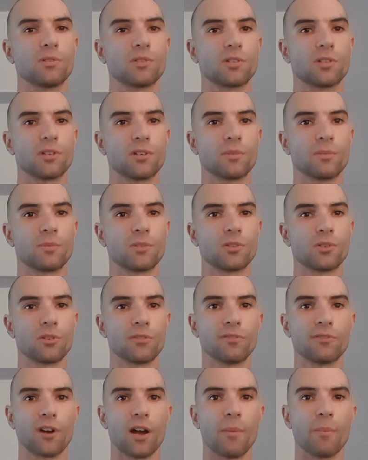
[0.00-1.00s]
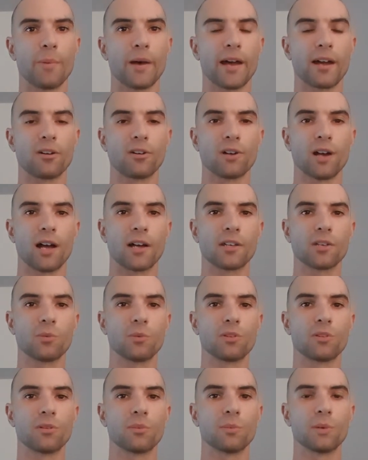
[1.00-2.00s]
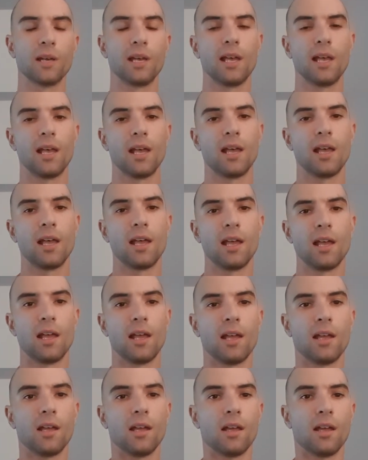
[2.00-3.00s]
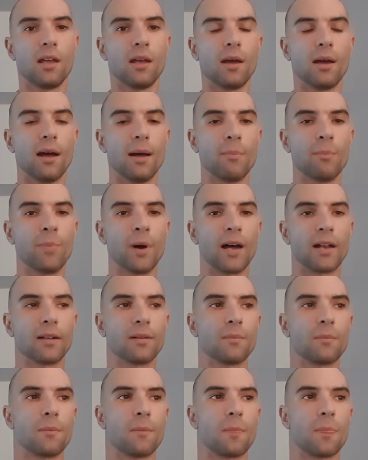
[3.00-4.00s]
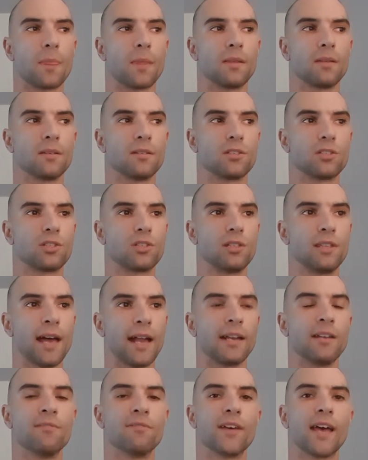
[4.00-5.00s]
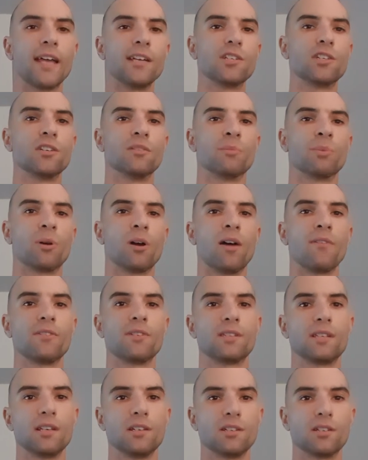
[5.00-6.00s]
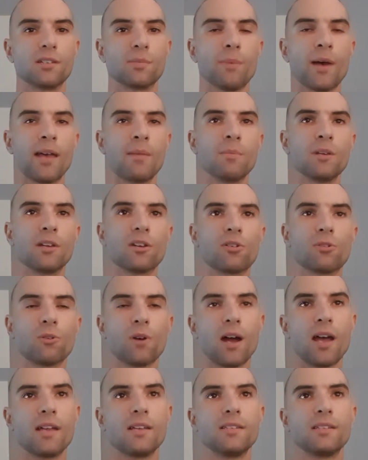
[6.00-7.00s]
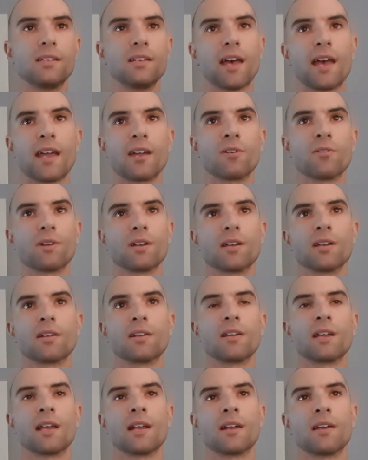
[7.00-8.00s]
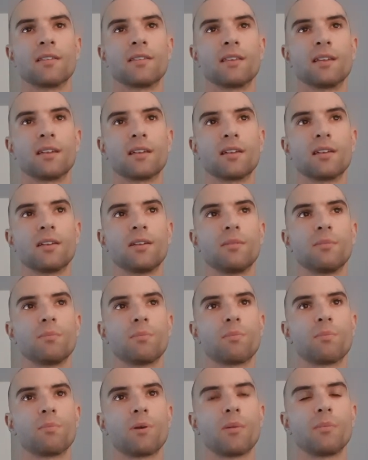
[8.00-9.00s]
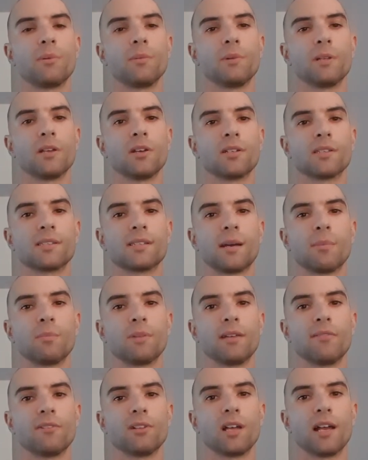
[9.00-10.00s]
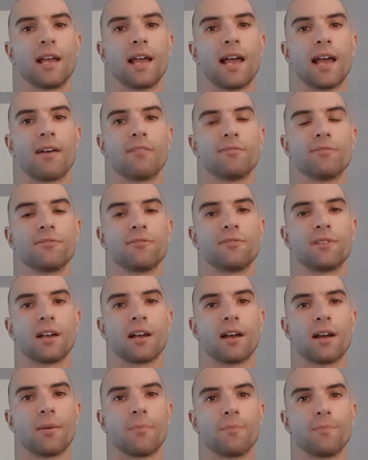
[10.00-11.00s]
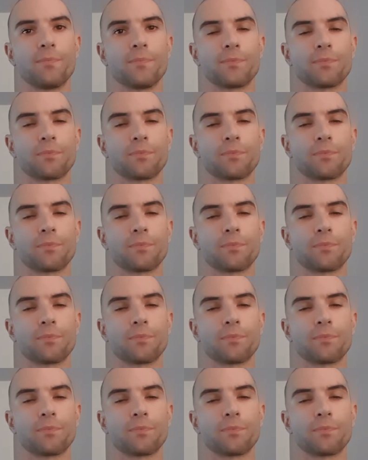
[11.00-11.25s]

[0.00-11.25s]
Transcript: to sort of fight back or argue with them. But that invasion of privacy just made me crazy angry and, and I think probably on some level I have um,